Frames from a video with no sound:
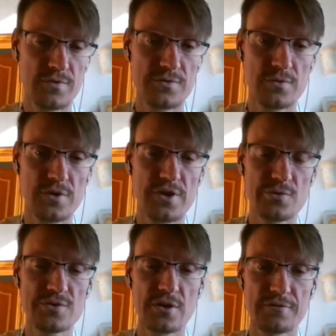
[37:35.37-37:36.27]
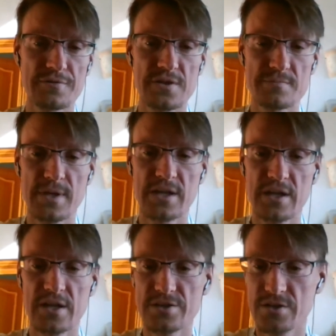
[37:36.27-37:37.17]
through the use of these
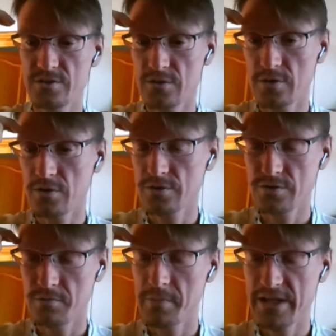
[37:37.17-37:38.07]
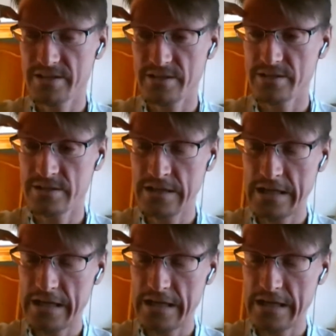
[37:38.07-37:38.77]
medications on a long-term basis.